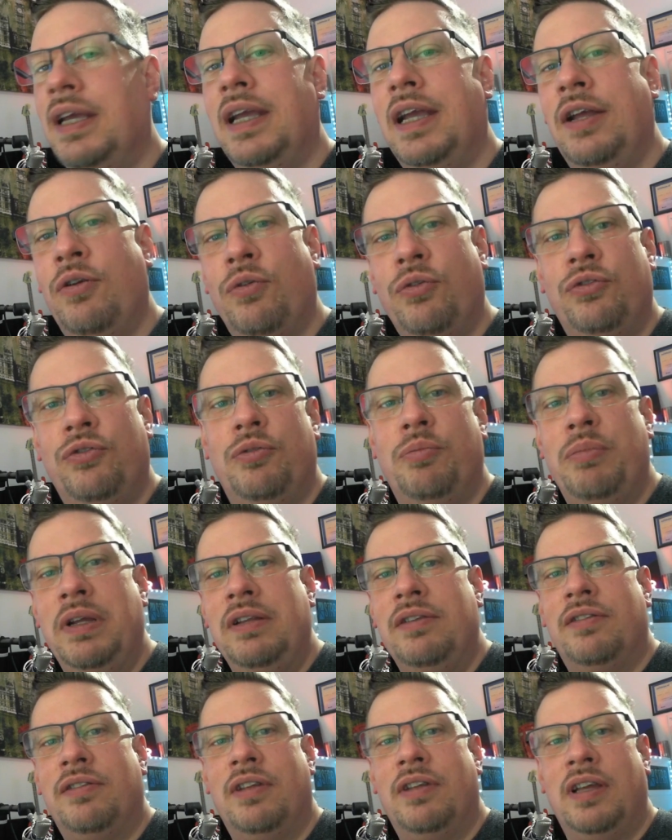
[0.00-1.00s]
It also
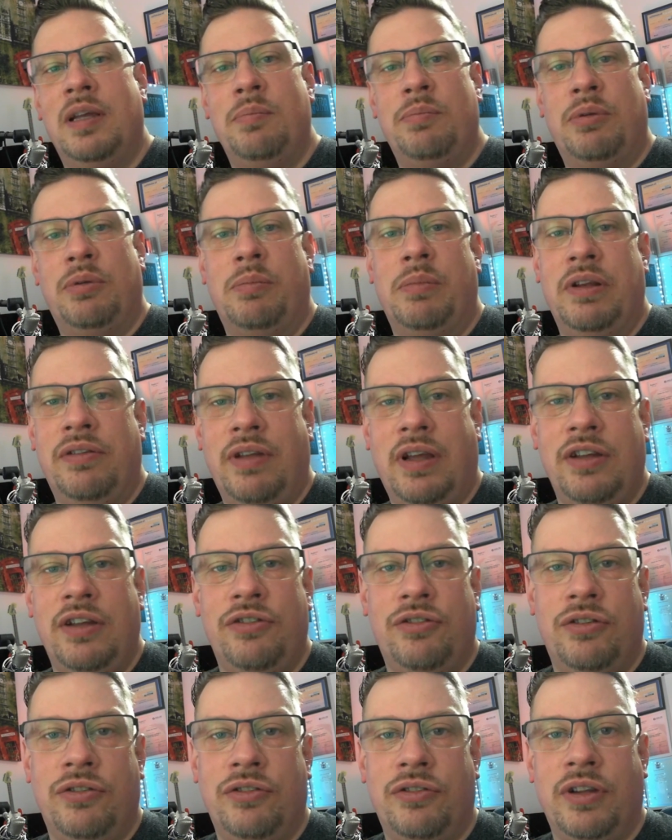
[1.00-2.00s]
means that
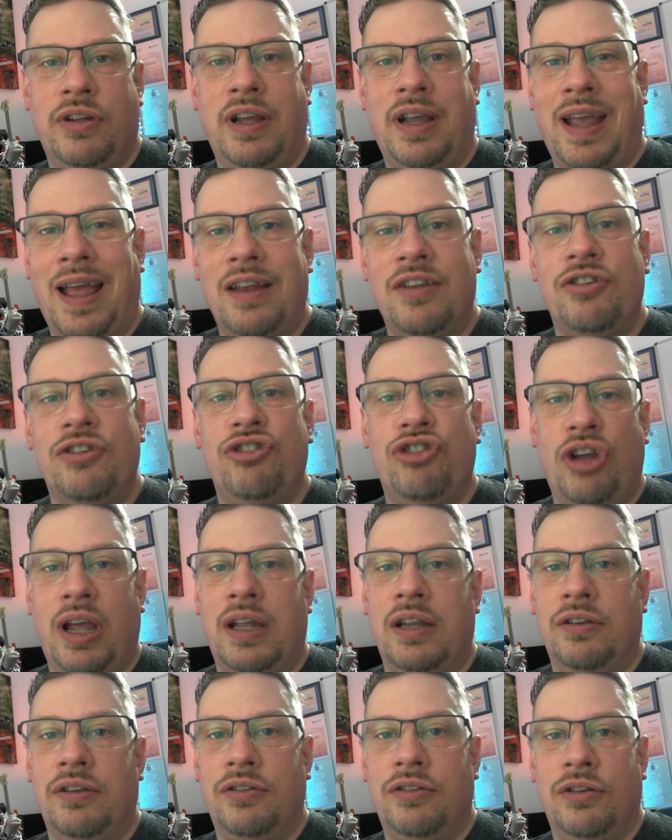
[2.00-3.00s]
implementations can
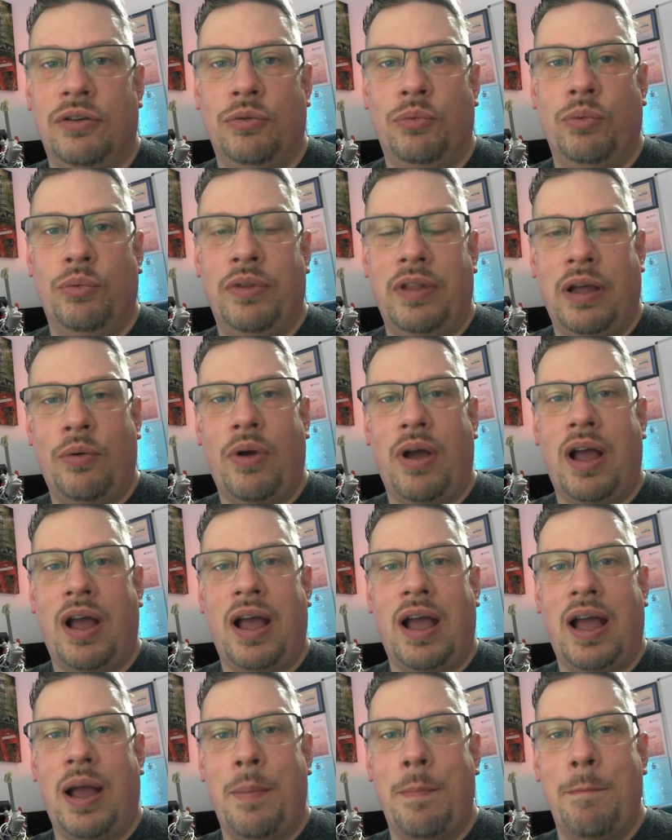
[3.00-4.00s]
change without
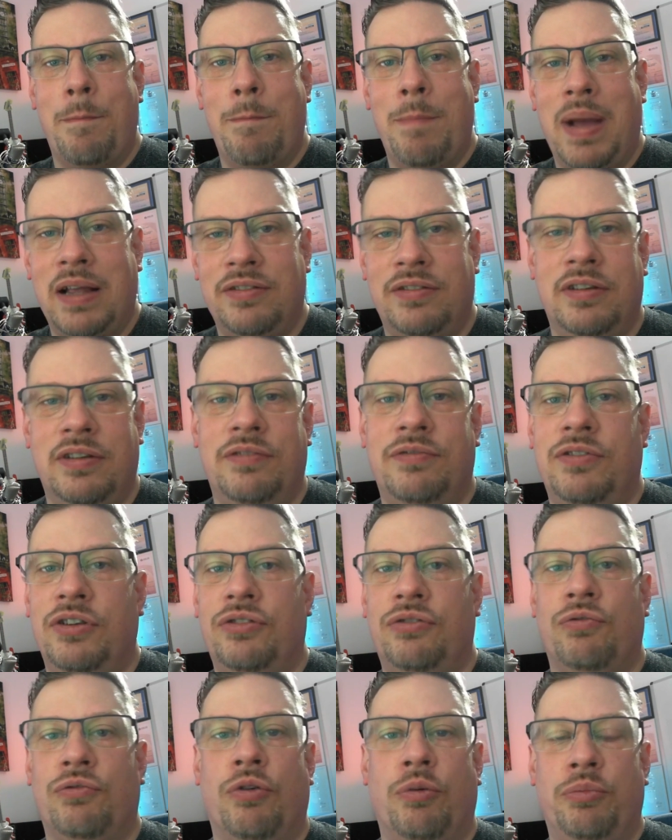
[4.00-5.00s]
massive
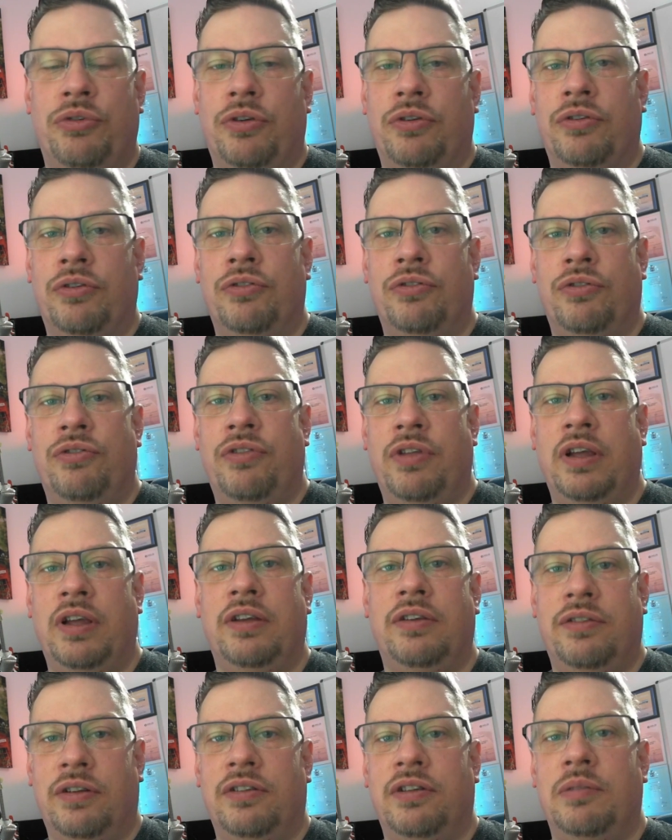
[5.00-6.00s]
disruption to
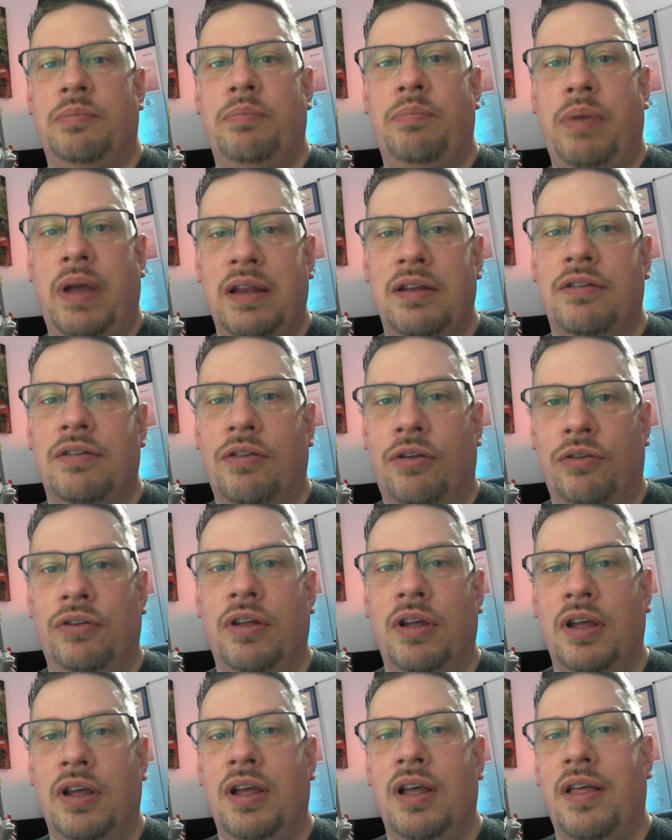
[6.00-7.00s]
things that depend on
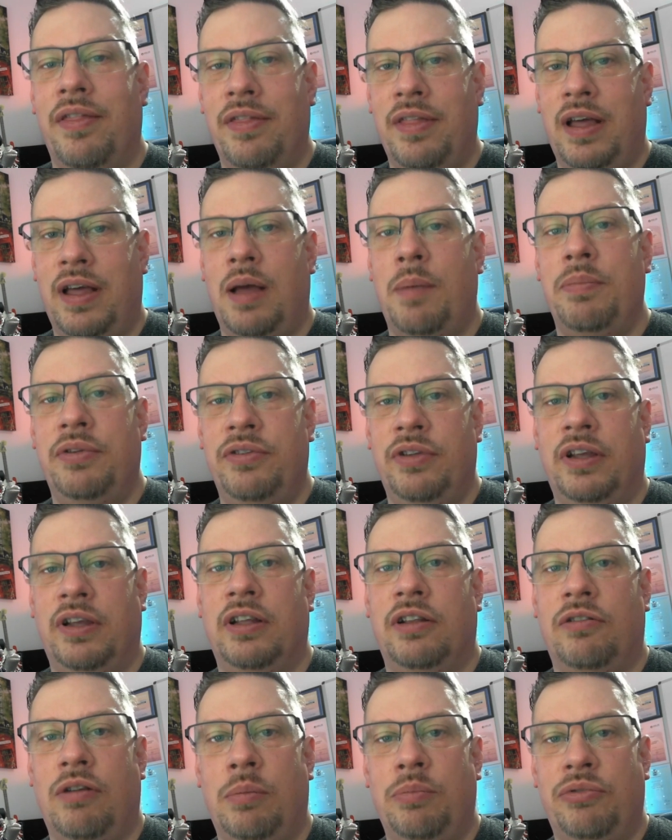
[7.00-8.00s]
that
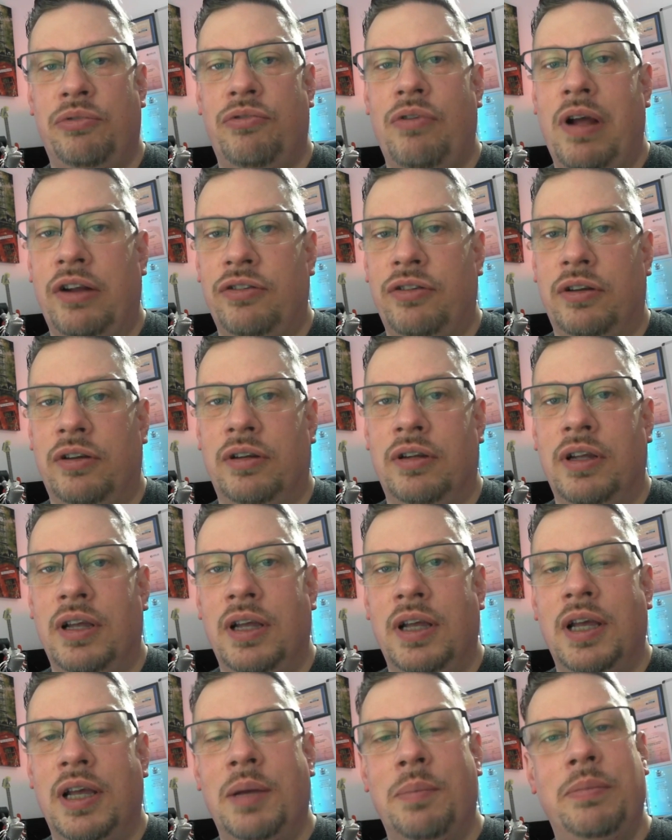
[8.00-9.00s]
particular abstraction,
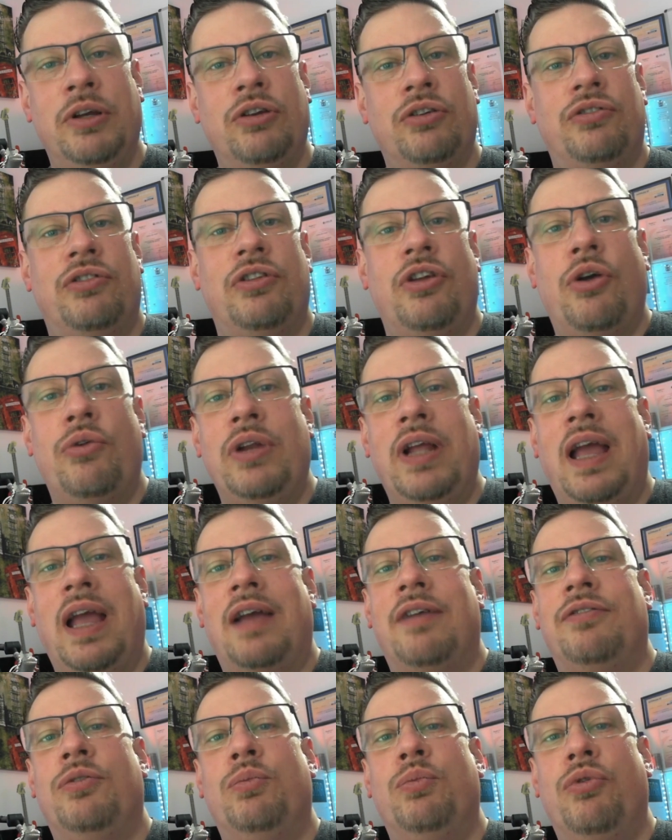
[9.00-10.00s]
because they only
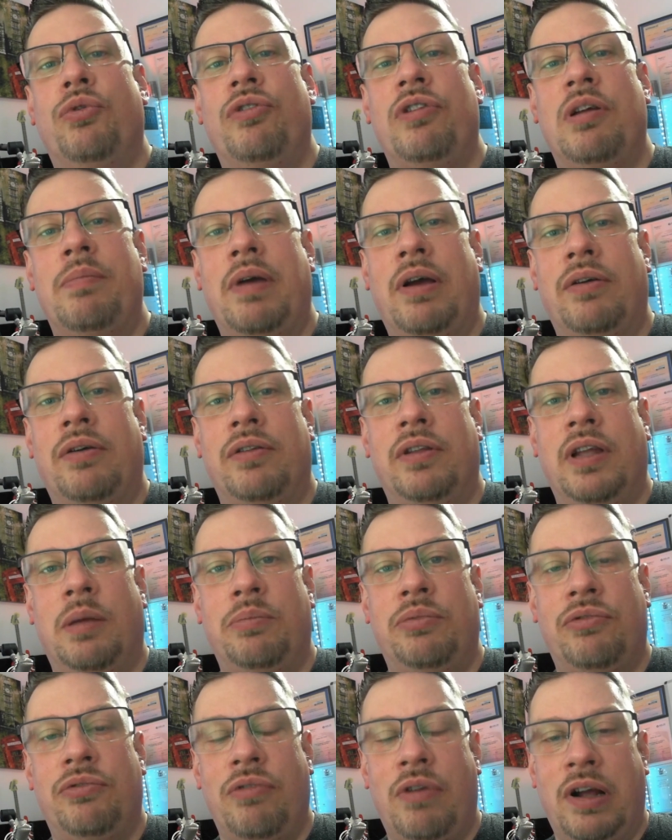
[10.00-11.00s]
have to worry about the
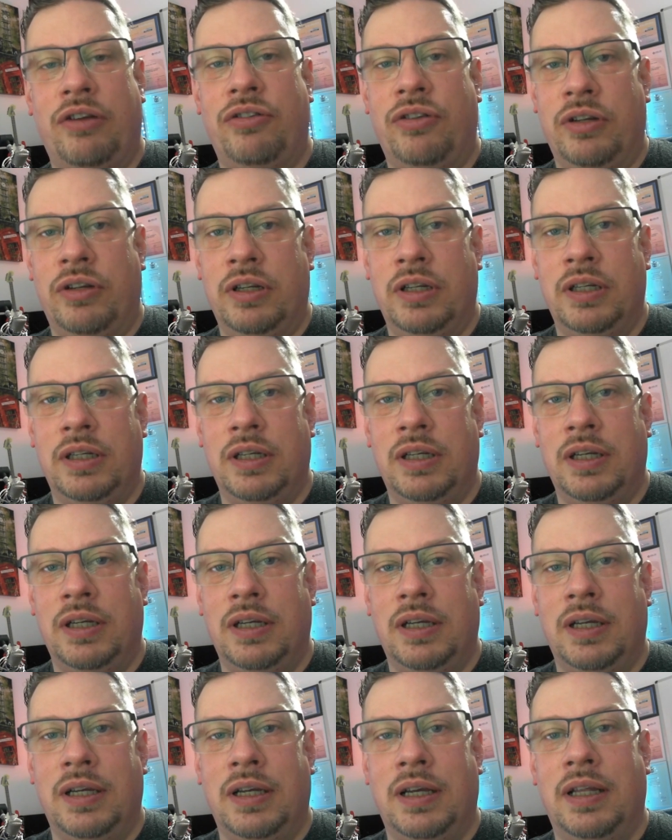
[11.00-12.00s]
abstraction
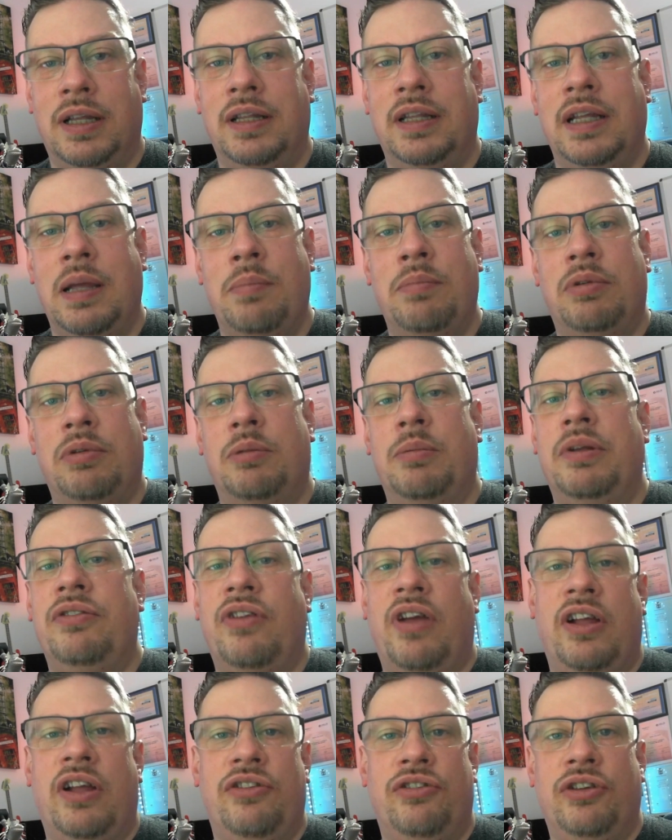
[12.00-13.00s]
and the
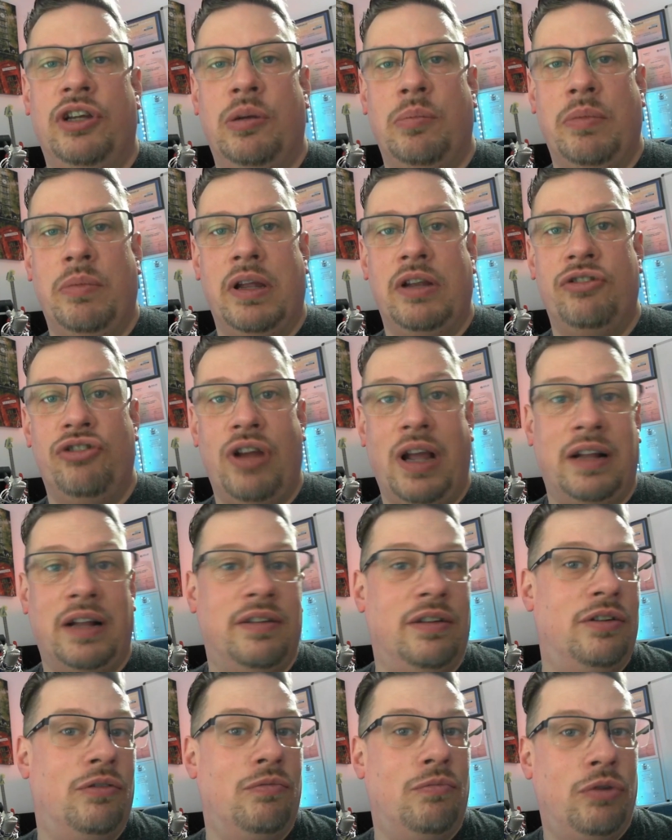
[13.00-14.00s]
implementation can be
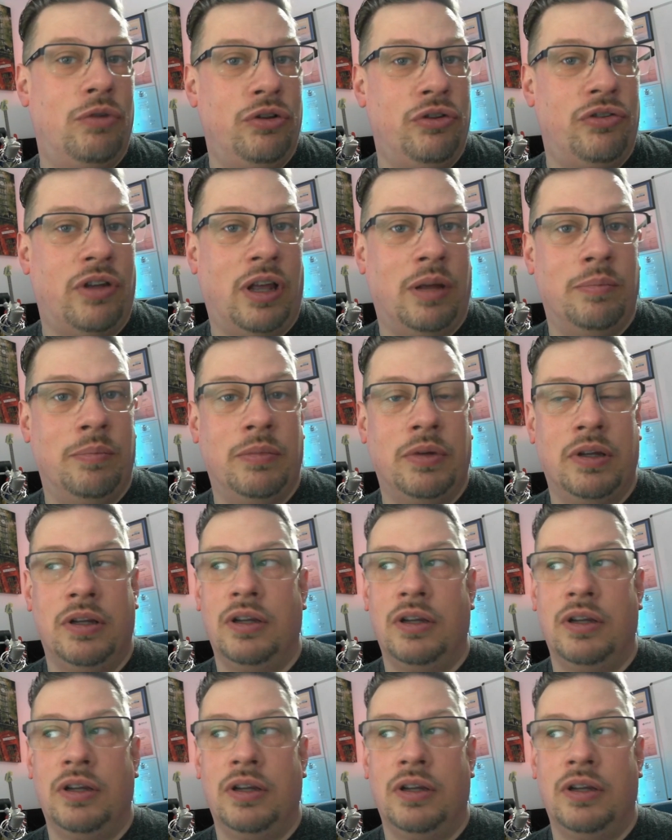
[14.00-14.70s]
injected at runtime.